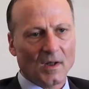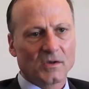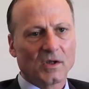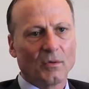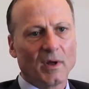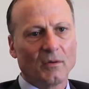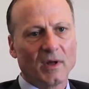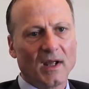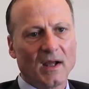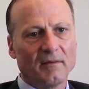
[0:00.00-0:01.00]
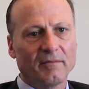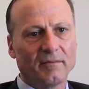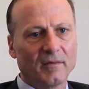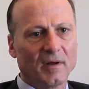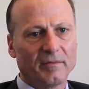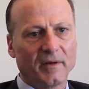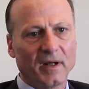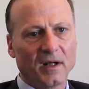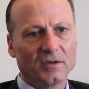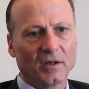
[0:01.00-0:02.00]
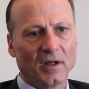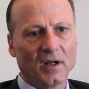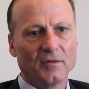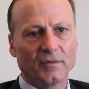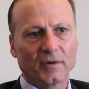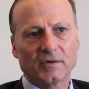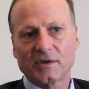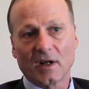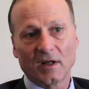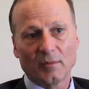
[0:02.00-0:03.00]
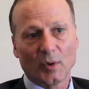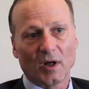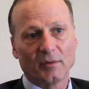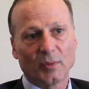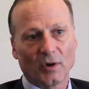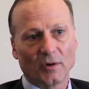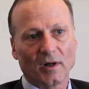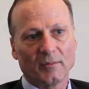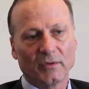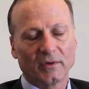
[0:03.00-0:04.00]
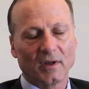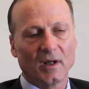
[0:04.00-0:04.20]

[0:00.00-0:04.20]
So we have financial aid for study abroad programs,